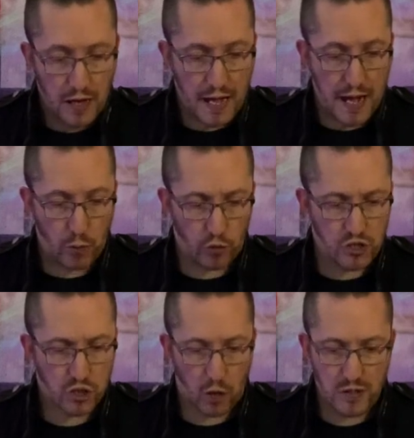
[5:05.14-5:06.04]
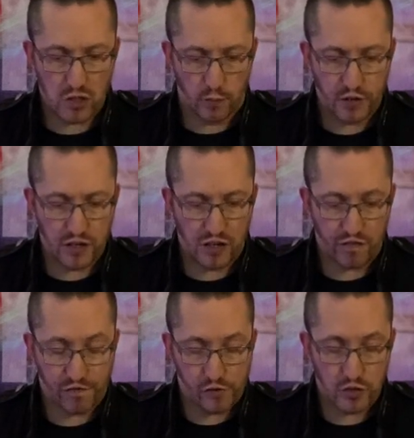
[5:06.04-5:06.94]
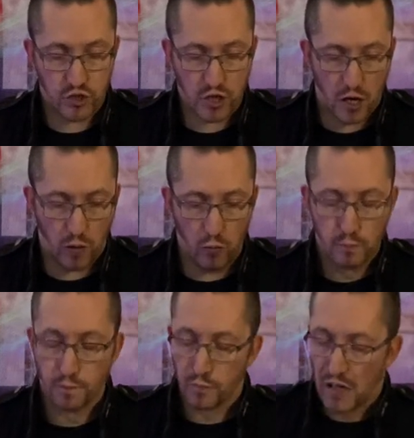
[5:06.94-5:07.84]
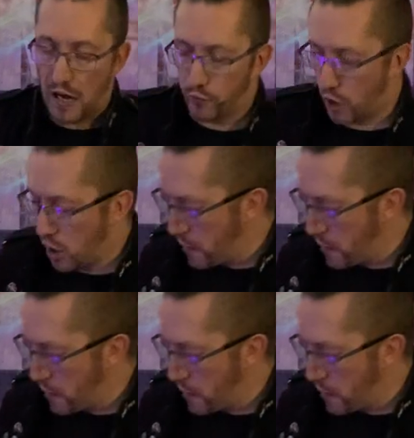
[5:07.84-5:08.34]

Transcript: Uh, I wanted to go with something different. So, I've got an